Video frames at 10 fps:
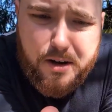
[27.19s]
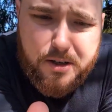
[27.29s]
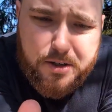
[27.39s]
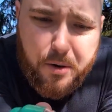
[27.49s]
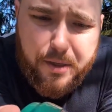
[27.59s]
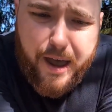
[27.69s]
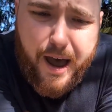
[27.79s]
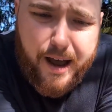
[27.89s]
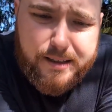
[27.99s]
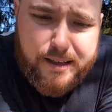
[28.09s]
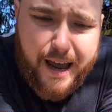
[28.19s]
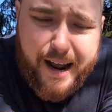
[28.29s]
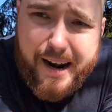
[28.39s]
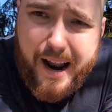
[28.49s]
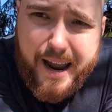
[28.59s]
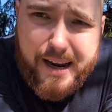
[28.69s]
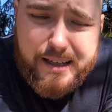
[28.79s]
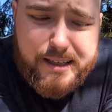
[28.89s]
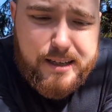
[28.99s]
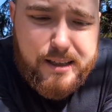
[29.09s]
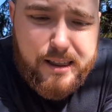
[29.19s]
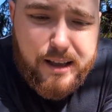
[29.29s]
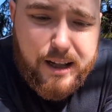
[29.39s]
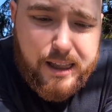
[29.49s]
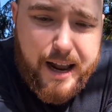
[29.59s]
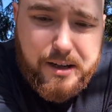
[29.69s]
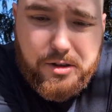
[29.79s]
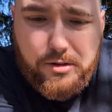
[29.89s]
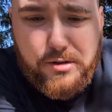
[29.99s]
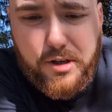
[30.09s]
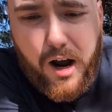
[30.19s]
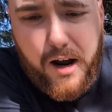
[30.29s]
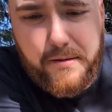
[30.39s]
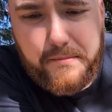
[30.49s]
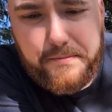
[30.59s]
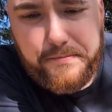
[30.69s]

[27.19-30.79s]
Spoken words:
so that at night the light turns on.